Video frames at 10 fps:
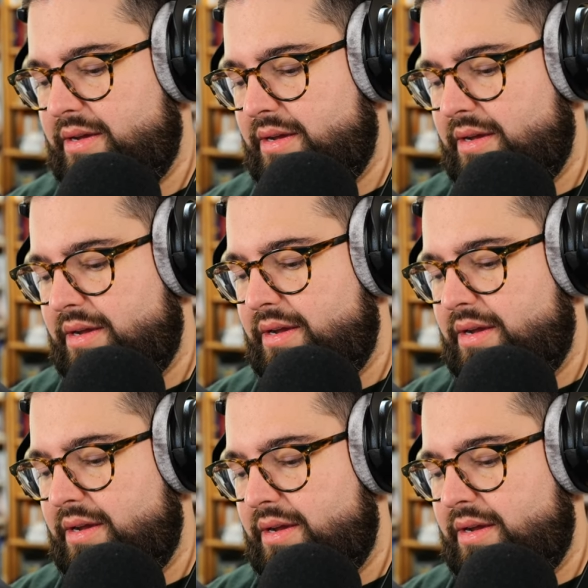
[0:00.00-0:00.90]

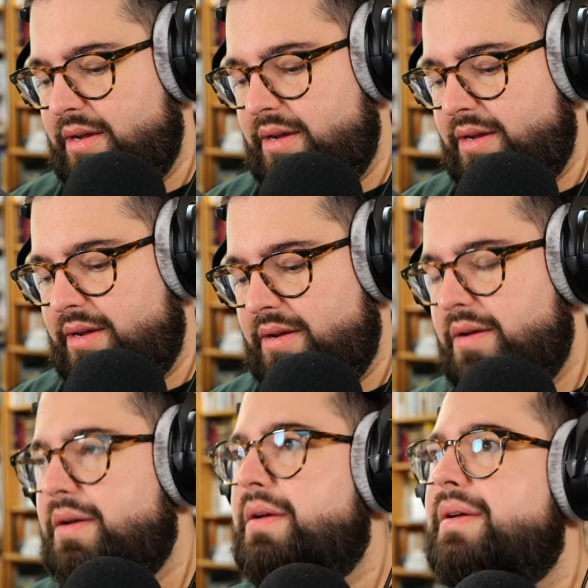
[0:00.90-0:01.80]

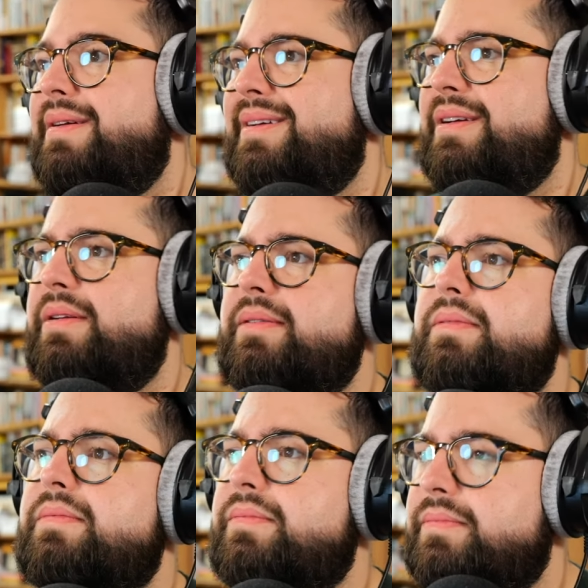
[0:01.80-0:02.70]

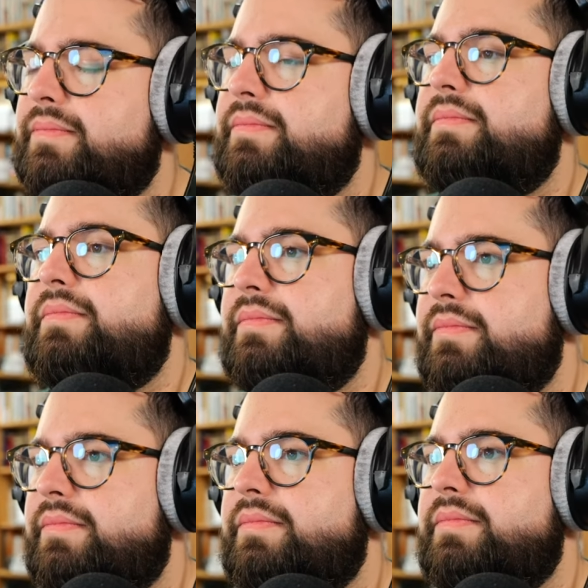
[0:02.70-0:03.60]

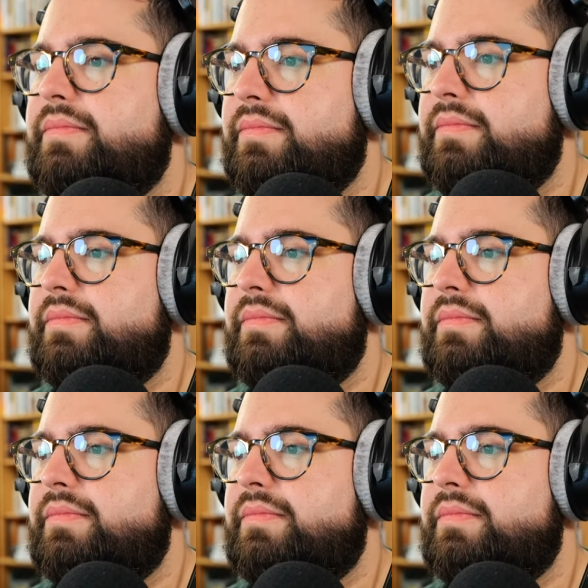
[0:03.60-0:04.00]
(not speaking)